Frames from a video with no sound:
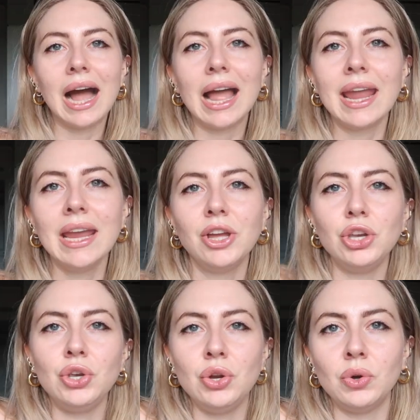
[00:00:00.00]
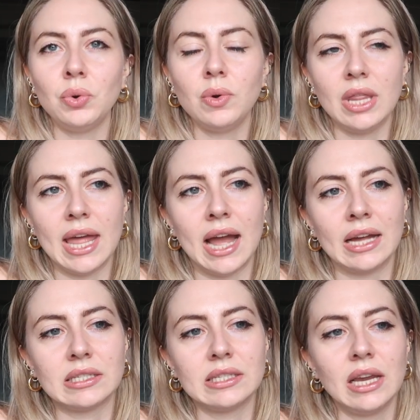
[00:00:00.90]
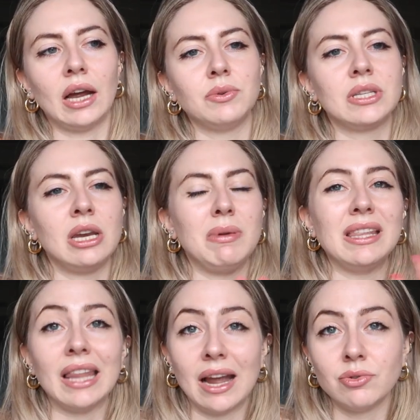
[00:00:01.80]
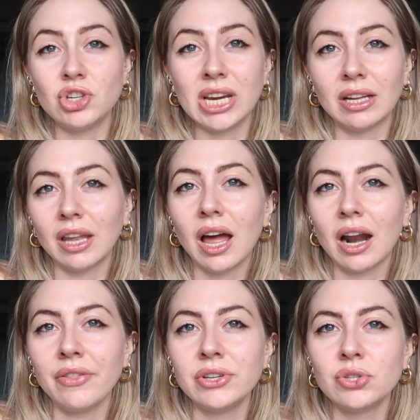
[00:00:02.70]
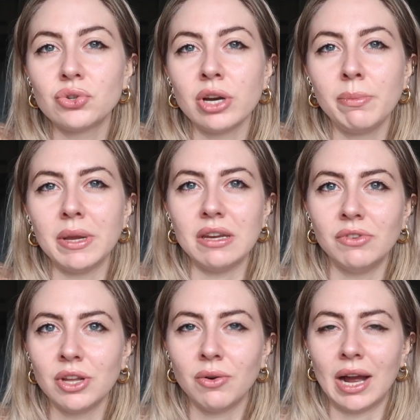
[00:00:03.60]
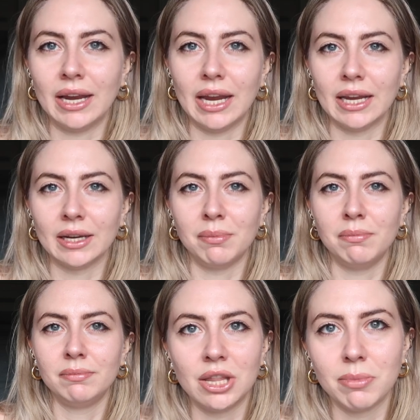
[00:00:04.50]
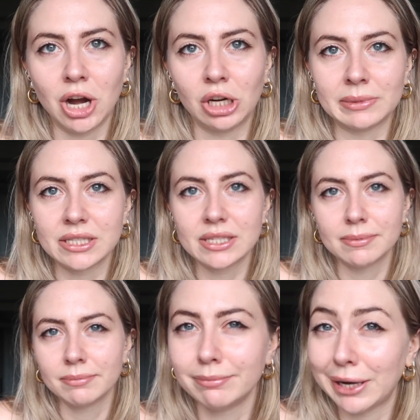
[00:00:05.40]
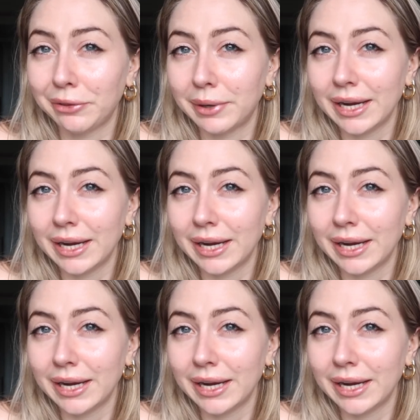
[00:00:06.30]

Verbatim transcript: I knew that I was gonna be lounging a lot on this trip, even though I am in the Bahamas by the